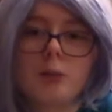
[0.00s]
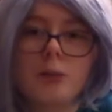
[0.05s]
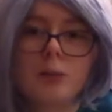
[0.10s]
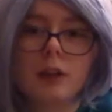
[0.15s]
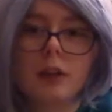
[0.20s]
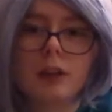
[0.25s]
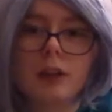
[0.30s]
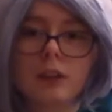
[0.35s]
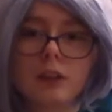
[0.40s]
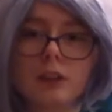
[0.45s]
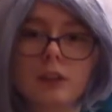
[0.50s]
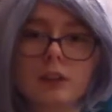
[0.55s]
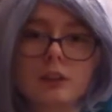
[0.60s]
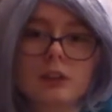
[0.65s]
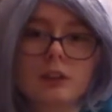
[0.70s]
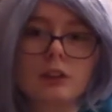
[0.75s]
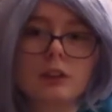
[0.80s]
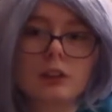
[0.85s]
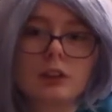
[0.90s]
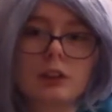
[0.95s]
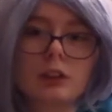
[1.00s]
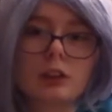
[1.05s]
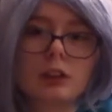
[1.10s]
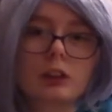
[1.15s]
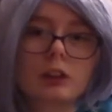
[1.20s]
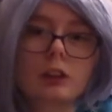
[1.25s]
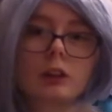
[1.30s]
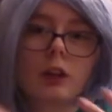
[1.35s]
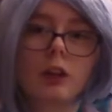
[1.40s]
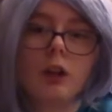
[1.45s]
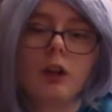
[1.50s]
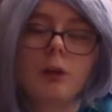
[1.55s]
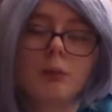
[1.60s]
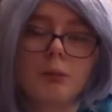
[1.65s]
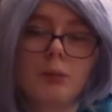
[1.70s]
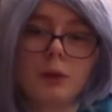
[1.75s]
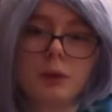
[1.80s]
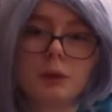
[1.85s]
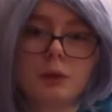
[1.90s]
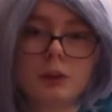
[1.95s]
middle, the slow
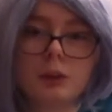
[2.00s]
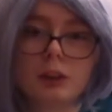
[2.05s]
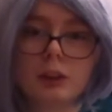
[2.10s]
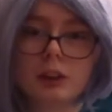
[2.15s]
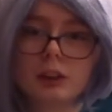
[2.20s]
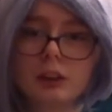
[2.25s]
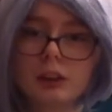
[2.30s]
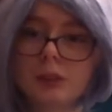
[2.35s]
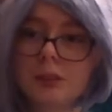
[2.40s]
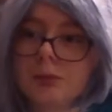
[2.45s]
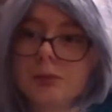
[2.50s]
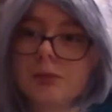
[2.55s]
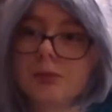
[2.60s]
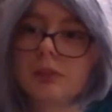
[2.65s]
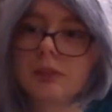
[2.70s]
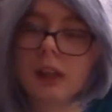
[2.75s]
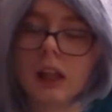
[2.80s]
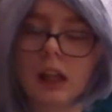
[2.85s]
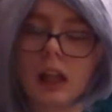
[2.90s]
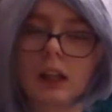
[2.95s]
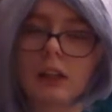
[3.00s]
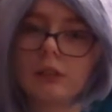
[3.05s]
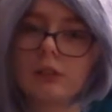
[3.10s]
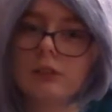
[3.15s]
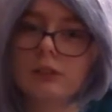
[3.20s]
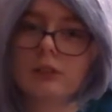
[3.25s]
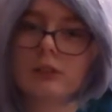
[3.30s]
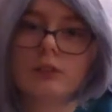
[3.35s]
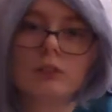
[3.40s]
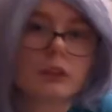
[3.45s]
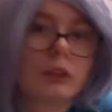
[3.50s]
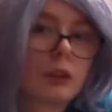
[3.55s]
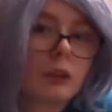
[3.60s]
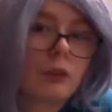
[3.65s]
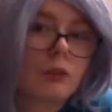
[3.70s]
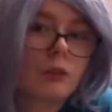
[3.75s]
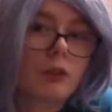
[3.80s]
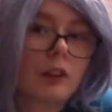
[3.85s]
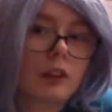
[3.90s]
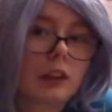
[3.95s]
motion. I don't know
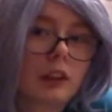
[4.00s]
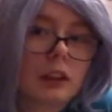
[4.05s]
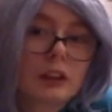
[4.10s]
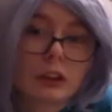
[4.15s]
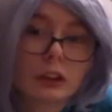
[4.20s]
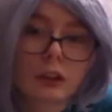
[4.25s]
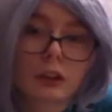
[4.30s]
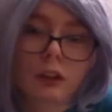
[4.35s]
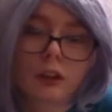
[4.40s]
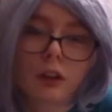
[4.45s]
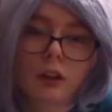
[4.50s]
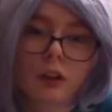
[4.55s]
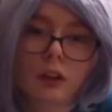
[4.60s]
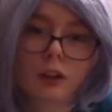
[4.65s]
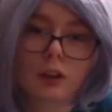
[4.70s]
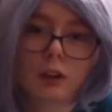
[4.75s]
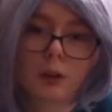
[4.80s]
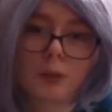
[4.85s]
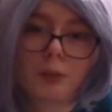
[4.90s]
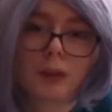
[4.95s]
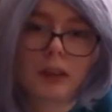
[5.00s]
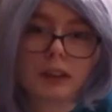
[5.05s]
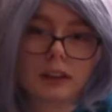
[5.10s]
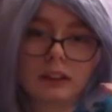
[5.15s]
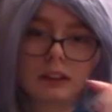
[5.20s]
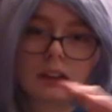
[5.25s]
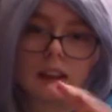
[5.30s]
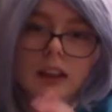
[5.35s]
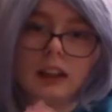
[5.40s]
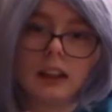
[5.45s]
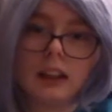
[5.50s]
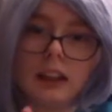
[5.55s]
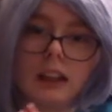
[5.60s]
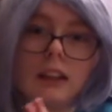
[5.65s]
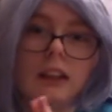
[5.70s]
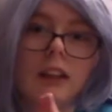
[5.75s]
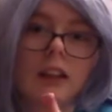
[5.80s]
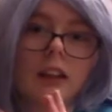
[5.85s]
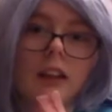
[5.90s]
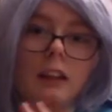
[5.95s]
what else to call it, but
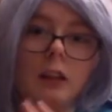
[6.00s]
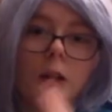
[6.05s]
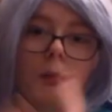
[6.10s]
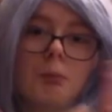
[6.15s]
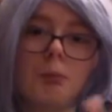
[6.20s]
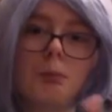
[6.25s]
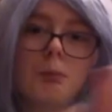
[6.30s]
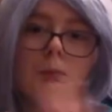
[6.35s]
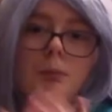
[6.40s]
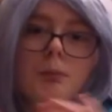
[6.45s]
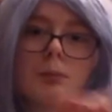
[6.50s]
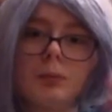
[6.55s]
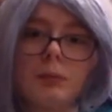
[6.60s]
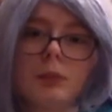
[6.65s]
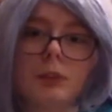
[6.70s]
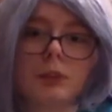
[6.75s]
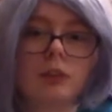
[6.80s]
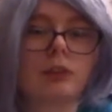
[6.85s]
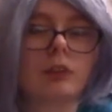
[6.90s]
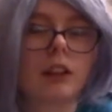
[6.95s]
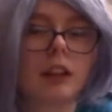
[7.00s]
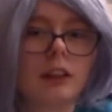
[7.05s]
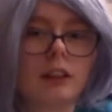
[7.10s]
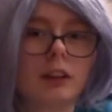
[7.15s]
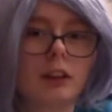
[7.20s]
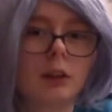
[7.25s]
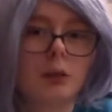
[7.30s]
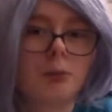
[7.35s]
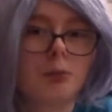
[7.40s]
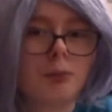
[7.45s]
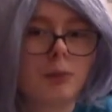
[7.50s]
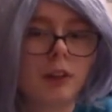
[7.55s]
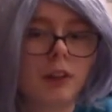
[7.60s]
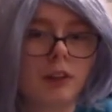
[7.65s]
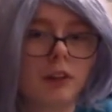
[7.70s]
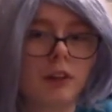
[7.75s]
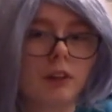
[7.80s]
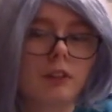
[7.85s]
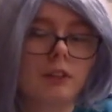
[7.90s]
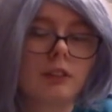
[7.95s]
the dreaded
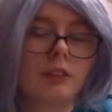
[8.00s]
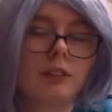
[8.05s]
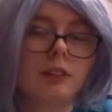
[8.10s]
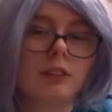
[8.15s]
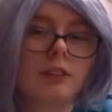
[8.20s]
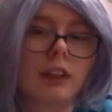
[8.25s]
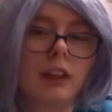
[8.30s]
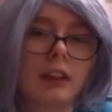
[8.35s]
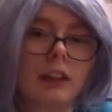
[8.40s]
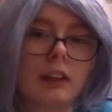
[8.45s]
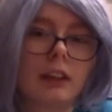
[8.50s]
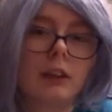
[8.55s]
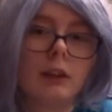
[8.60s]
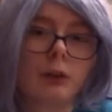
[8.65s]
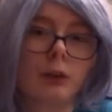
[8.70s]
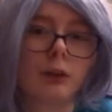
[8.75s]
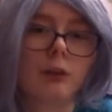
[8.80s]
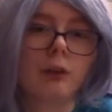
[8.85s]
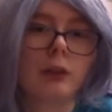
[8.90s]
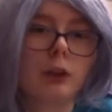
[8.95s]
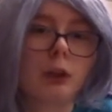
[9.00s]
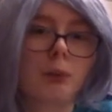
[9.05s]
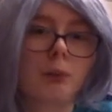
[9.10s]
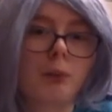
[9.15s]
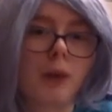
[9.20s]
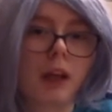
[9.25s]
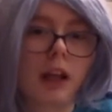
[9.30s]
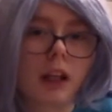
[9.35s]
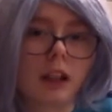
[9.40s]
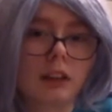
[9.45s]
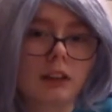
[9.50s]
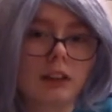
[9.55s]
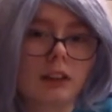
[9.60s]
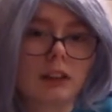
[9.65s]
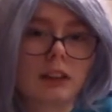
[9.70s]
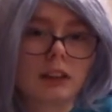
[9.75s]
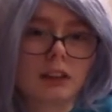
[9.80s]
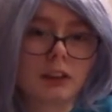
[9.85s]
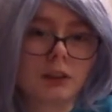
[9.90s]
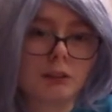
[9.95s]
middle that is always a pain,
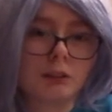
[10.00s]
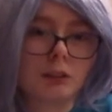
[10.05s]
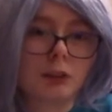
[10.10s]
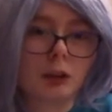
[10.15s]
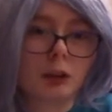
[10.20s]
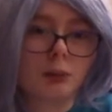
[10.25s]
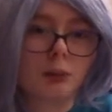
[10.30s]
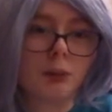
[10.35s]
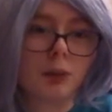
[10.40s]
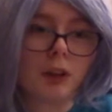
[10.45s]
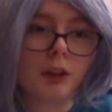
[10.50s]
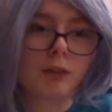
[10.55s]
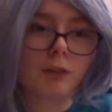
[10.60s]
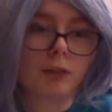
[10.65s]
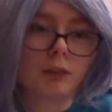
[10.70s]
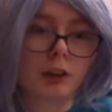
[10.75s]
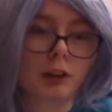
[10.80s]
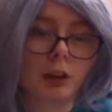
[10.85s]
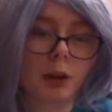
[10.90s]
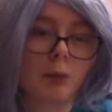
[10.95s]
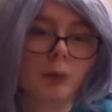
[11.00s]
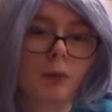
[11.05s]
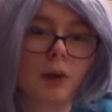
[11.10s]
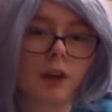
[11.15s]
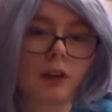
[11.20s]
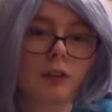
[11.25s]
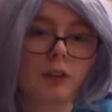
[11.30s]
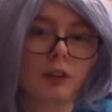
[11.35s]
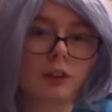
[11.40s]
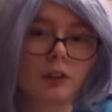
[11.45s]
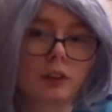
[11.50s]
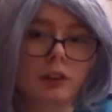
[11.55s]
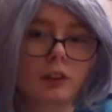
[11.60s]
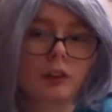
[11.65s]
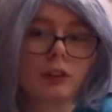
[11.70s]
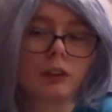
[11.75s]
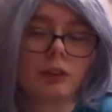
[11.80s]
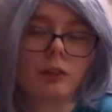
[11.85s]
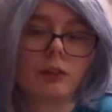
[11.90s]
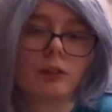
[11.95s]
it seems to be for some authors
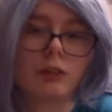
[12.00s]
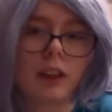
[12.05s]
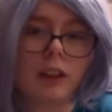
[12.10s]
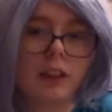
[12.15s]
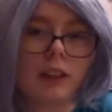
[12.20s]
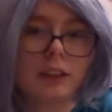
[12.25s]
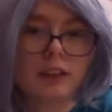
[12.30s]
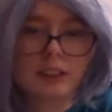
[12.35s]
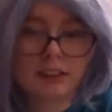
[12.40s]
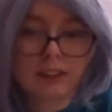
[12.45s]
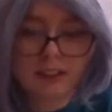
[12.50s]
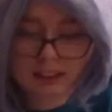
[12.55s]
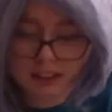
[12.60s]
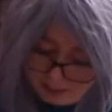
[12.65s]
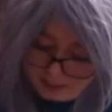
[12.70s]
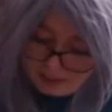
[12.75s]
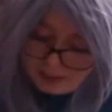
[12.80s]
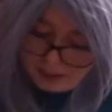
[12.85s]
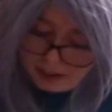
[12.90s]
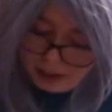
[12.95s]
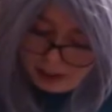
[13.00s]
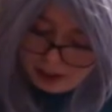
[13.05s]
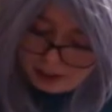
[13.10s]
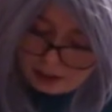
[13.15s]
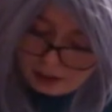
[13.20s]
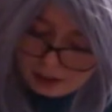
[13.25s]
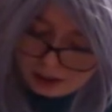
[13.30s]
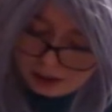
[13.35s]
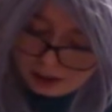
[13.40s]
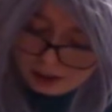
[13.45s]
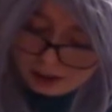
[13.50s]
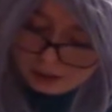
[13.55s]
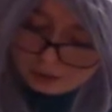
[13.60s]
to write. Now I